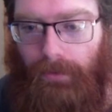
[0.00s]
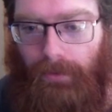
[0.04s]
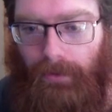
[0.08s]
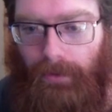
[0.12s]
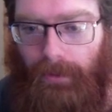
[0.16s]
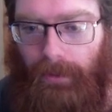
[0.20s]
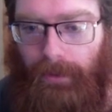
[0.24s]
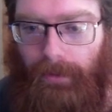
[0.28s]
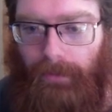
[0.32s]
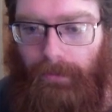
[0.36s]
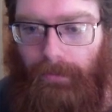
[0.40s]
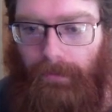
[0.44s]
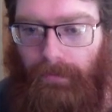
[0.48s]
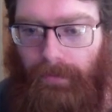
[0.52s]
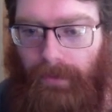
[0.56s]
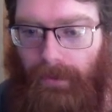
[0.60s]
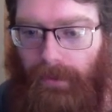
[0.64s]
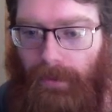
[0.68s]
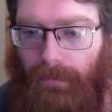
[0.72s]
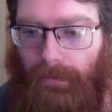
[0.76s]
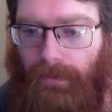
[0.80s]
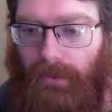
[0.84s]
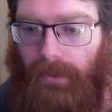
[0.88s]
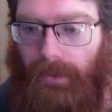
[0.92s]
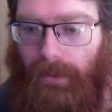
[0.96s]

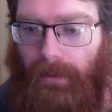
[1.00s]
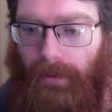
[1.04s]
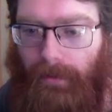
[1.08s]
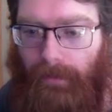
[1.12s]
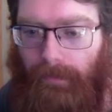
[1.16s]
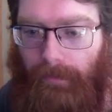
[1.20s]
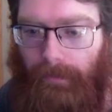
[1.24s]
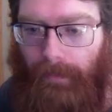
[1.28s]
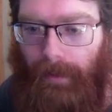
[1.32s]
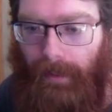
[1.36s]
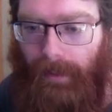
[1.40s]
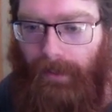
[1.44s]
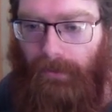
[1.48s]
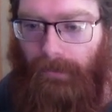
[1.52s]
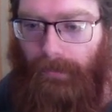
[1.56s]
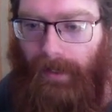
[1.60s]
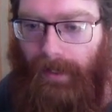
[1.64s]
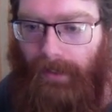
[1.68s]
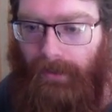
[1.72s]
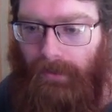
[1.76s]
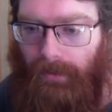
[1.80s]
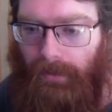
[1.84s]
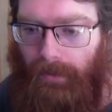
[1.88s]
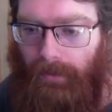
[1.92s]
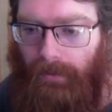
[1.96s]
15% of Bane's
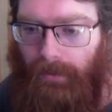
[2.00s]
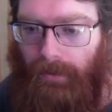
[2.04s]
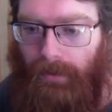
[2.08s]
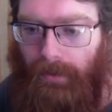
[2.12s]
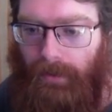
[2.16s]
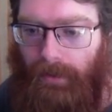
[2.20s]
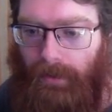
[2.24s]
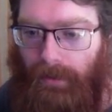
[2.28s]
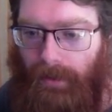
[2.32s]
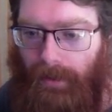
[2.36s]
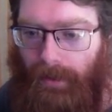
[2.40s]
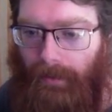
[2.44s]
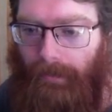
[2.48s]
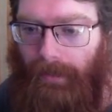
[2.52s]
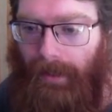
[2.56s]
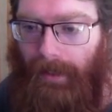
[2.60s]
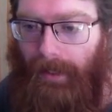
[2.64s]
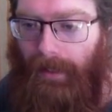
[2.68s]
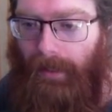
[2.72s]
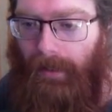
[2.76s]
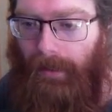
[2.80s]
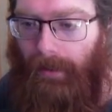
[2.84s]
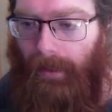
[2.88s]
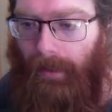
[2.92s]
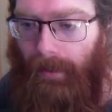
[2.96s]
max health, and
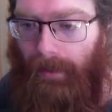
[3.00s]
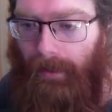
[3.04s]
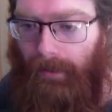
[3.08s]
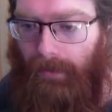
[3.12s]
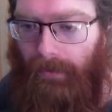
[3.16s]
Bane gains